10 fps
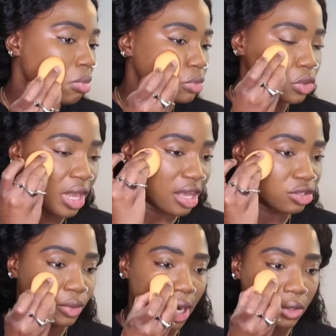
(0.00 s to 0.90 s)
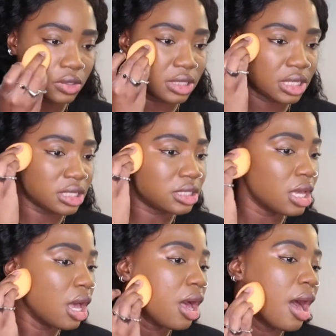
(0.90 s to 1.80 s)
So yeah, so when I use this,
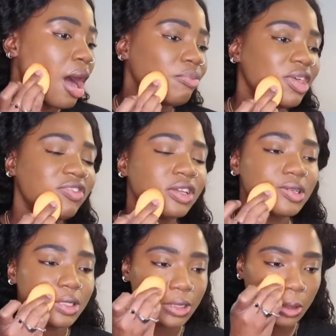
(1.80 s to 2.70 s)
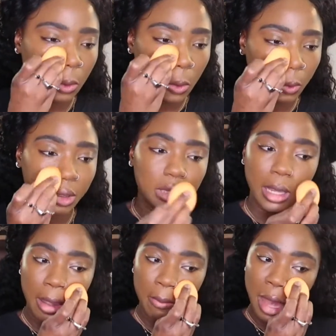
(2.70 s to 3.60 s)
I'm definitely just gonna go with
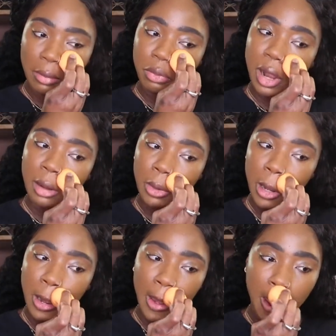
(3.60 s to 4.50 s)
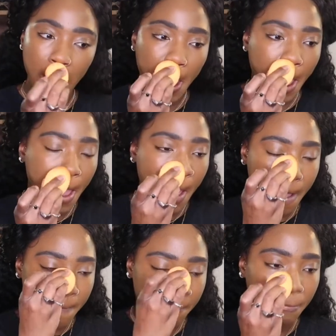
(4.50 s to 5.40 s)
a matte primer
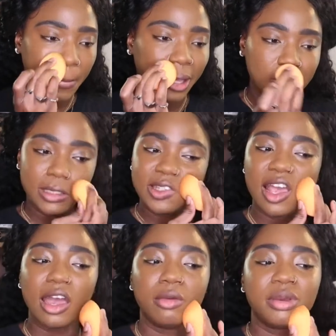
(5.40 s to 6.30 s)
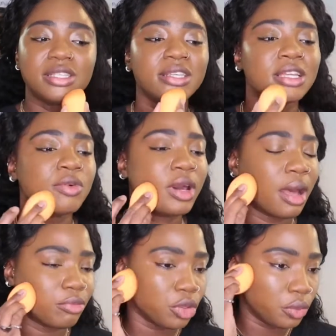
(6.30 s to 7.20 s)
and set, basically what
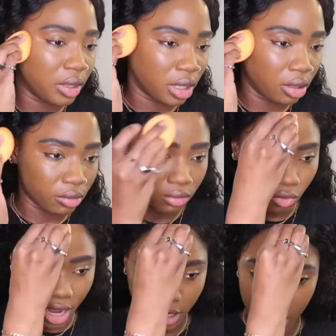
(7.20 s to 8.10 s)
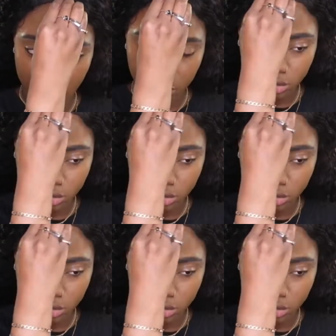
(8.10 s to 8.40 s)
I'm doing right now.